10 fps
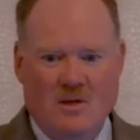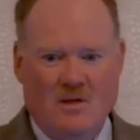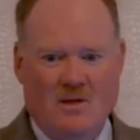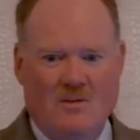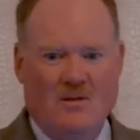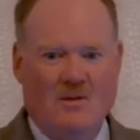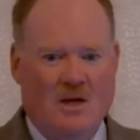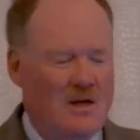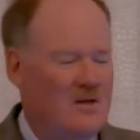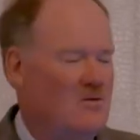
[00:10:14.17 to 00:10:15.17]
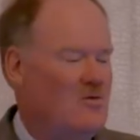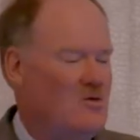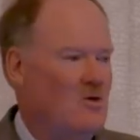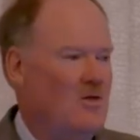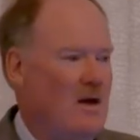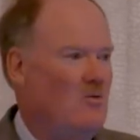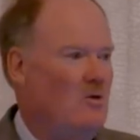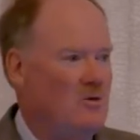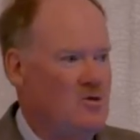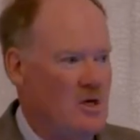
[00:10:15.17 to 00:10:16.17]
And so that
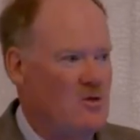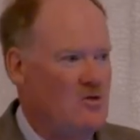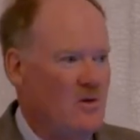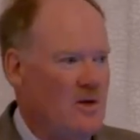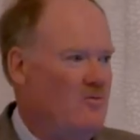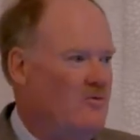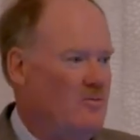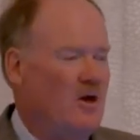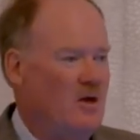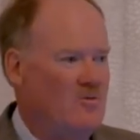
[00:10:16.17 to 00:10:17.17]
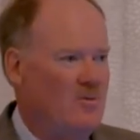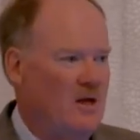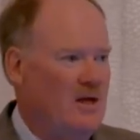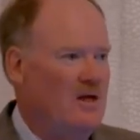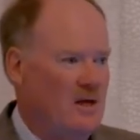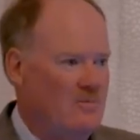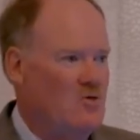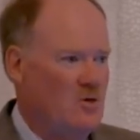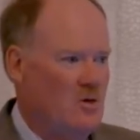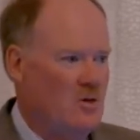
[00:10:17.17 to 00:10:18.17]
will change the way football is played, I'm
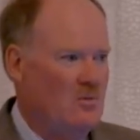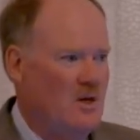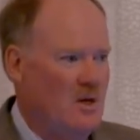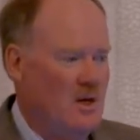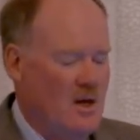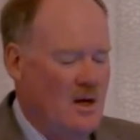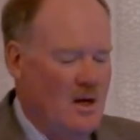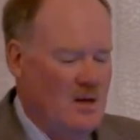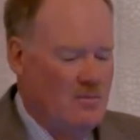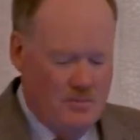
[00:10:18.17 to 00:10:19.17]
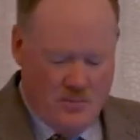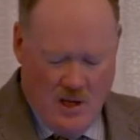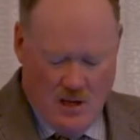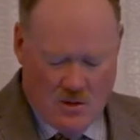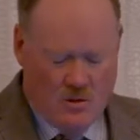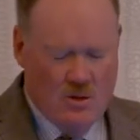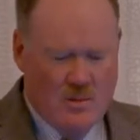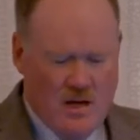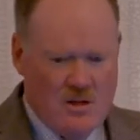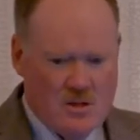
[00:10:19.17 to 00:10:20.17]
sure. And so you
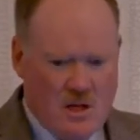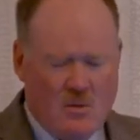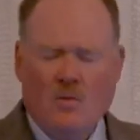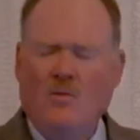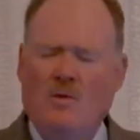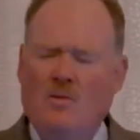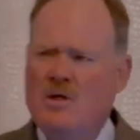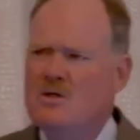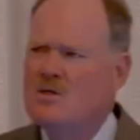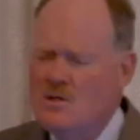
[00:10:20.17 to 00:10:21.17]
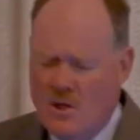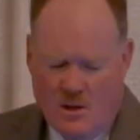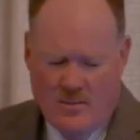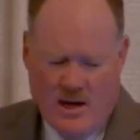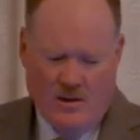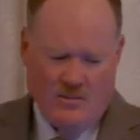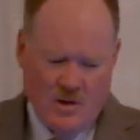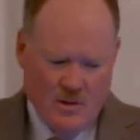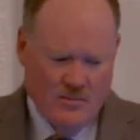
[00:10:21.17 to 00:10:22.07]
might say, well, what is this all about?